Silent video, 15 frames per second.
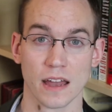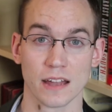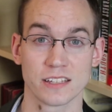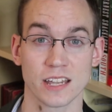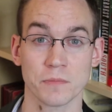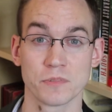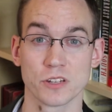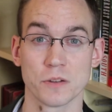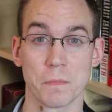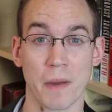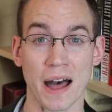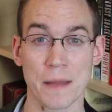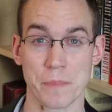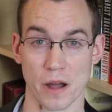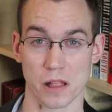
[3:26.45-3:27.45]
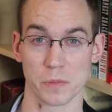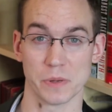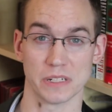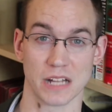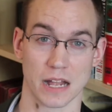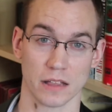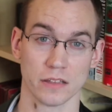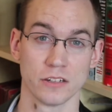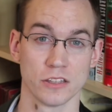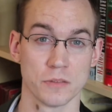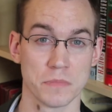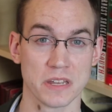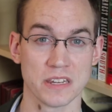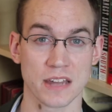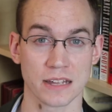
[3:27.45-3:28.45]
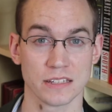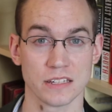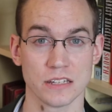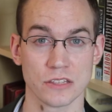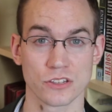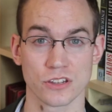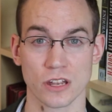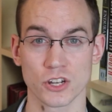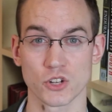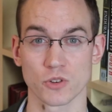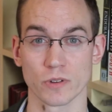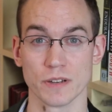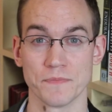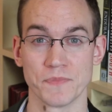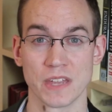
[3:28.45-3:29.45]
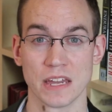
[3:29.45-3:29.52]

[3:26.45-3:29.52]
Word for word: attempted to buy Pollepel Island in the mid-19th century.